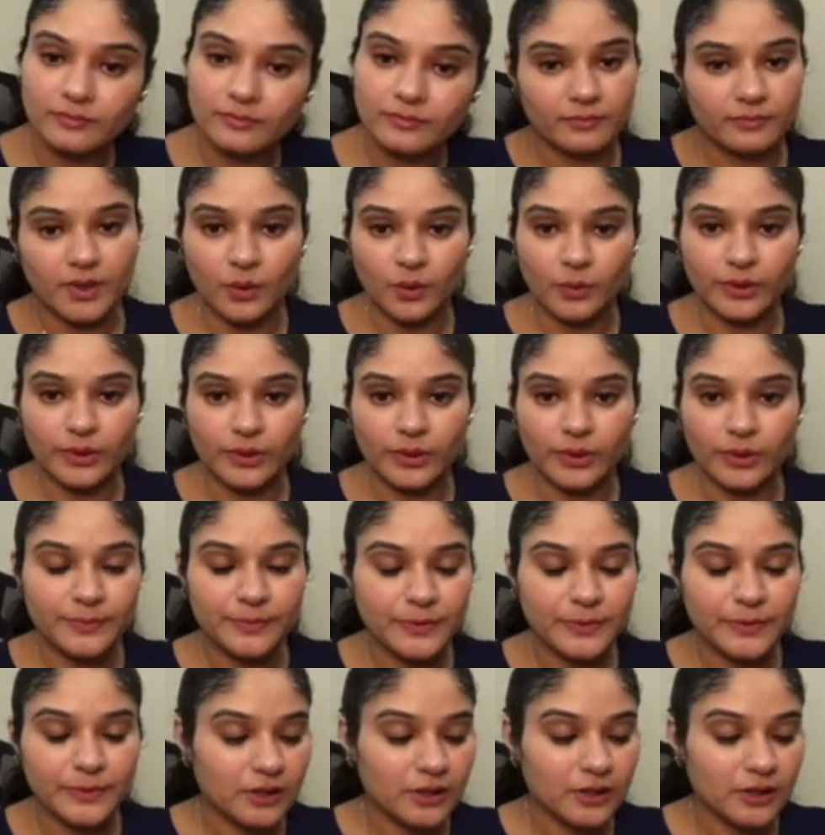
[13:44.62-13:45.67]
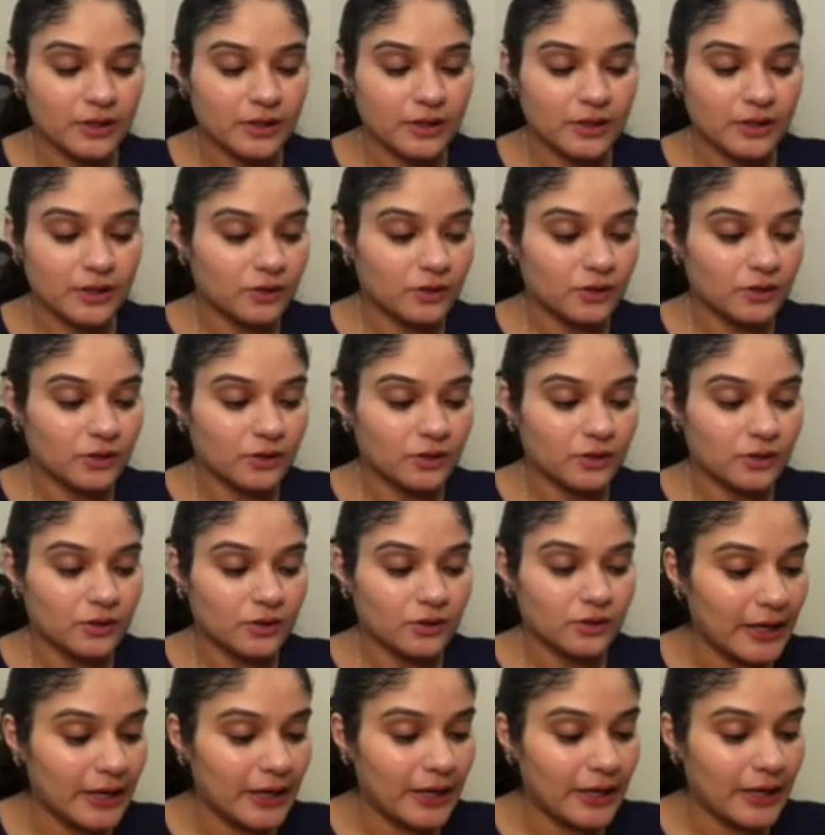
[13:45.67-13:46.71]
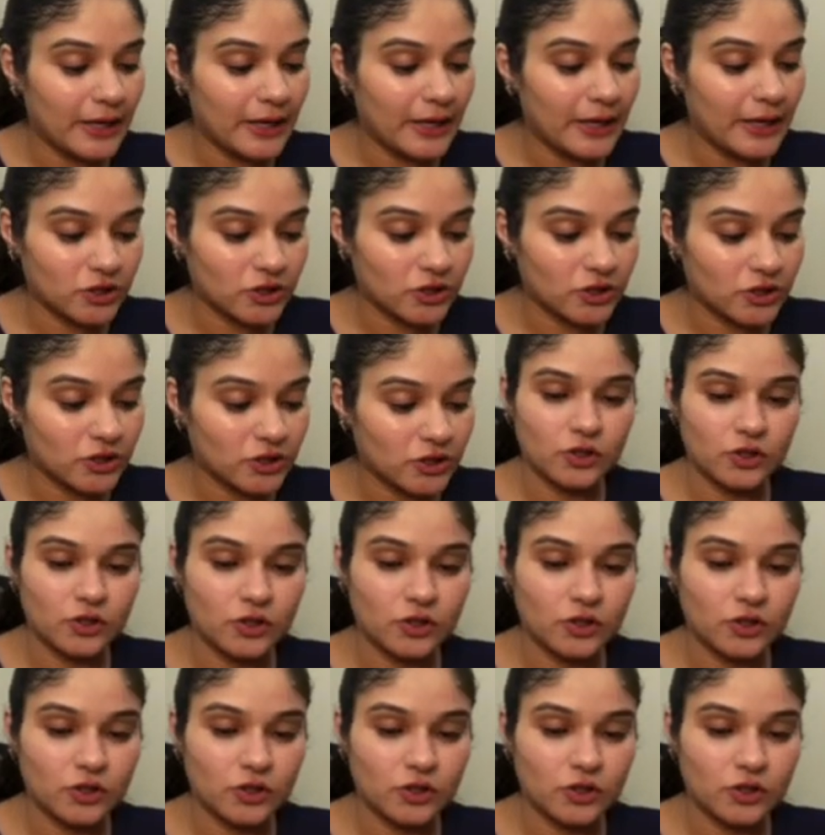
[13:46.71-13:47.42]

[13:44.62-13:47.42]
Okay. So pay attention very closely on this.